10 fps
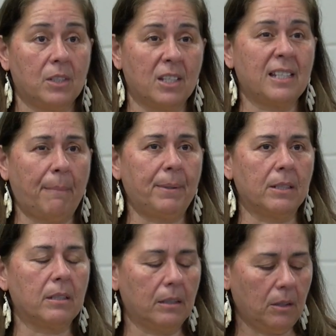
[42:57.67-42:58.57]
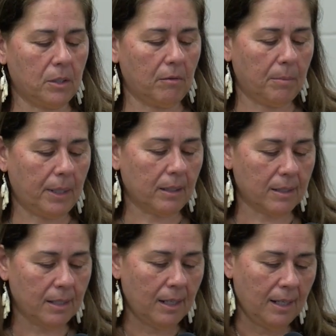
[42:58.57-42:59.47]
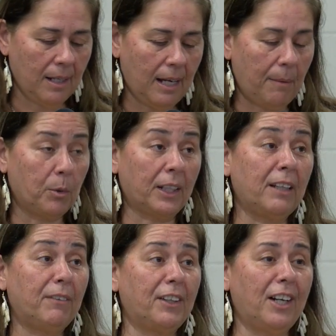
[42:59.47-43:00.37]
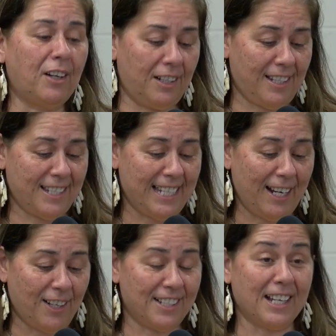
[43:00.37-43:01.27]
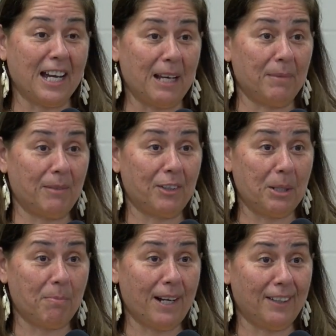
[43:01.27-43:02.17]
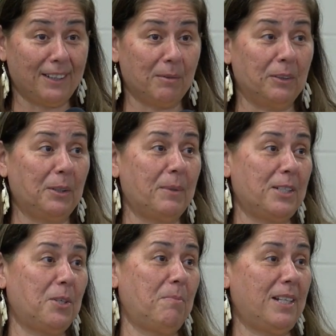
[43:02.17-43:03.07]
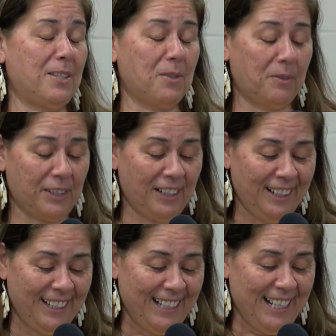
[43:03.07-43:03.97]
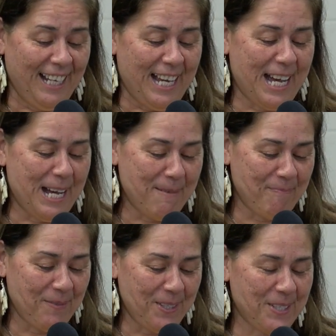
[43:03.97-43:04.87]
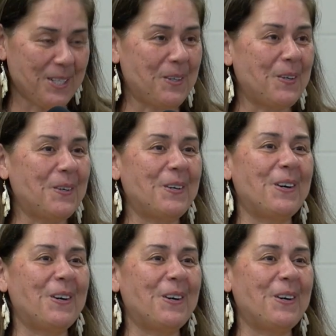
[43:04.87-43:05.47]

step into the closing remarks. I'm working very hard to stay on time, and I'm very proud that I only went 2 minutes over. So